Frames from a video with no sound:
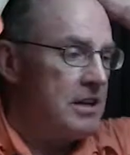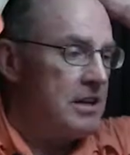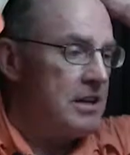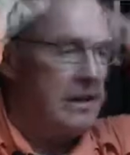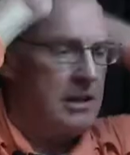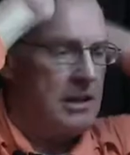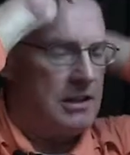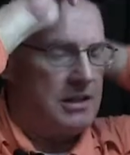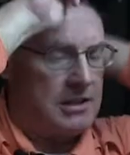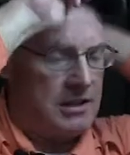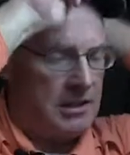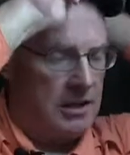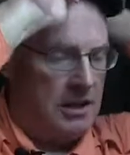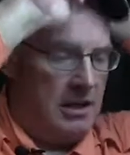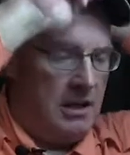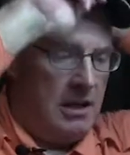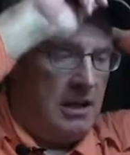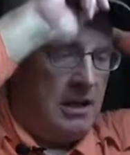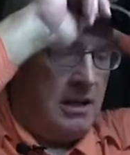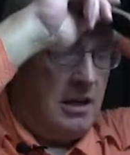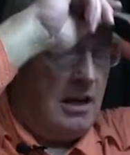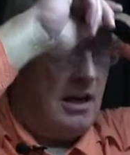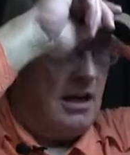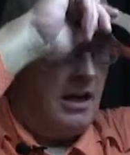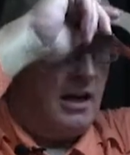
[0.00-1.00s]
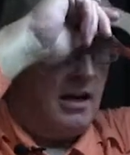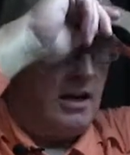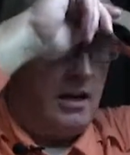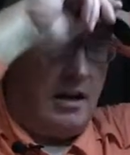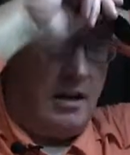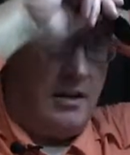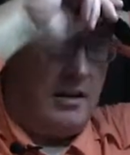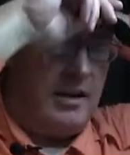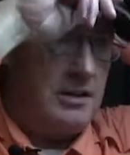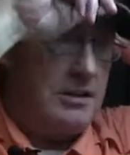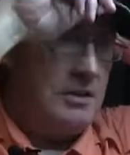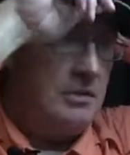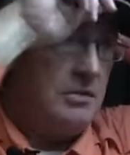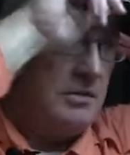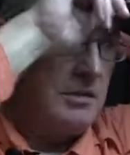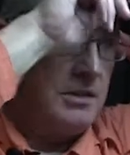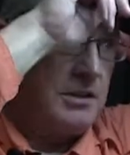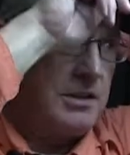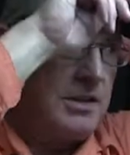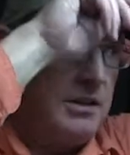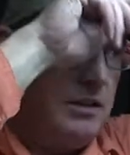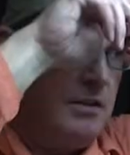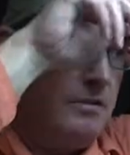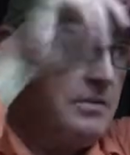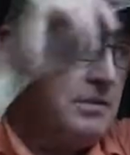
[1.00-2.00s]
because all they do
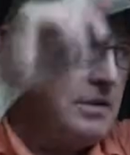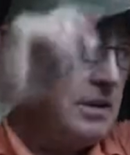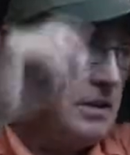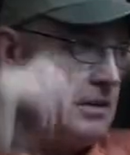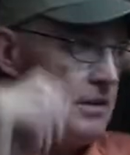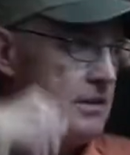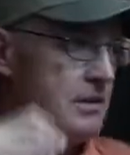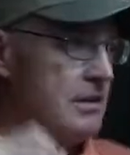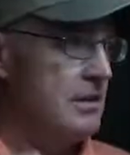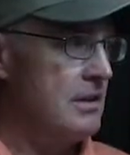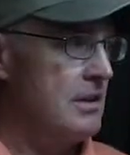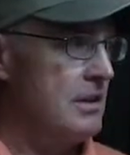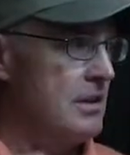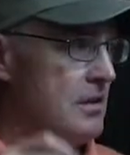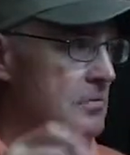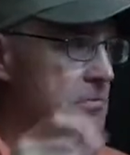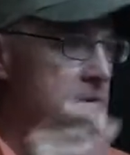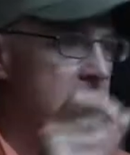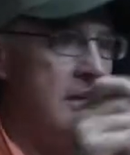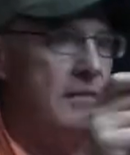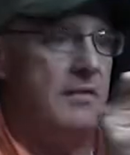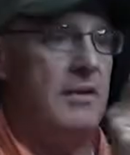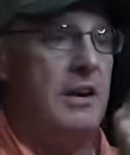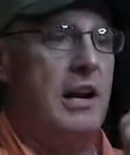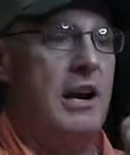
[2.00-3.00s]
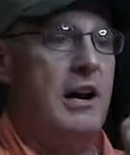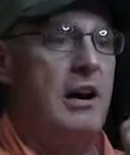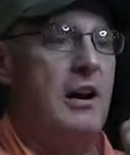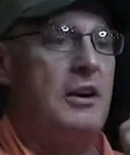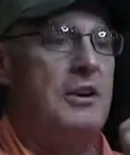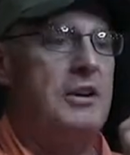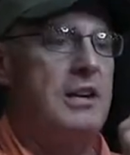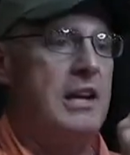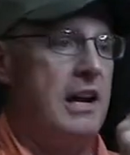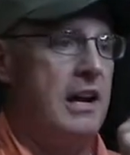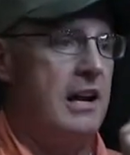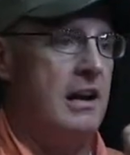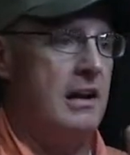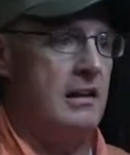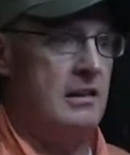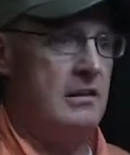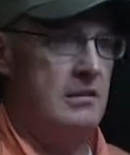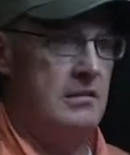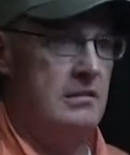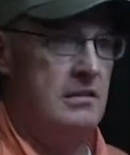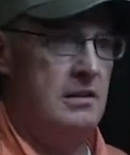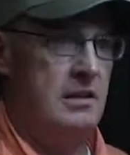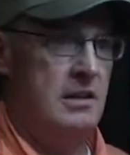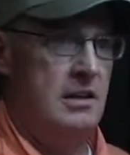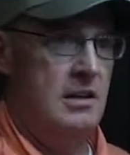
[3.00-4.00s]
is use a little bit of a hair tail,
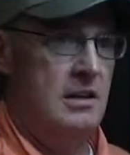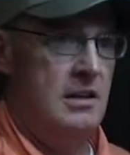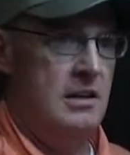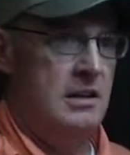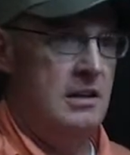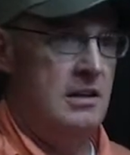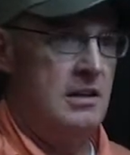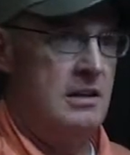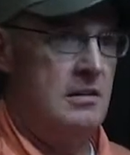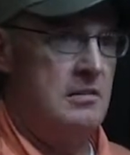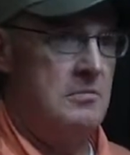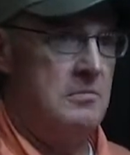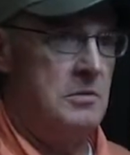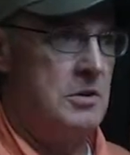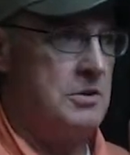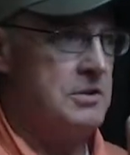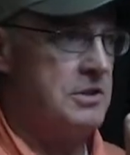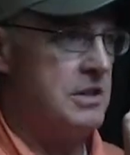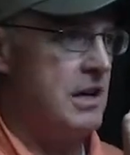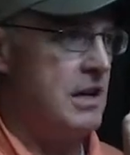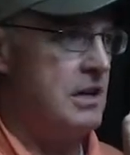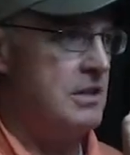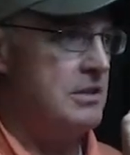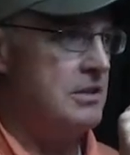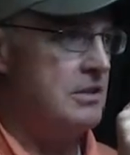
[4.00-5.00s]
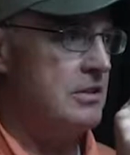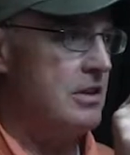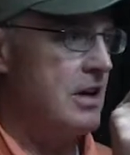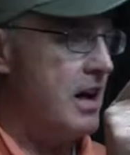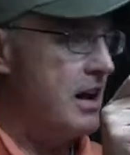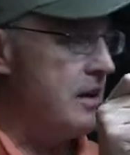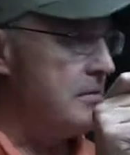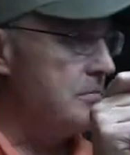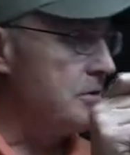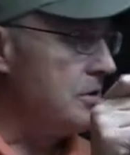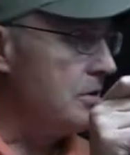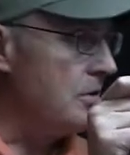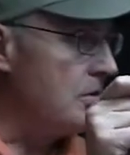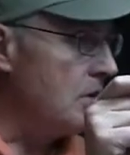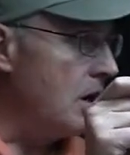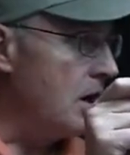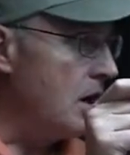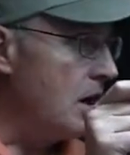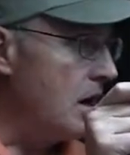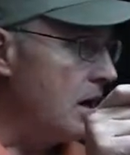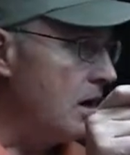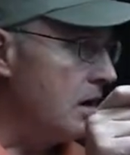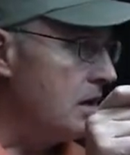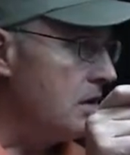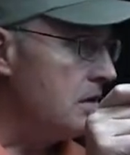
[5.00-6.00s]
and most guys tie them too
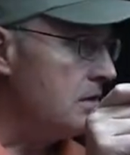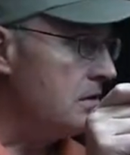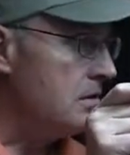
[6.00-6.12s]
long.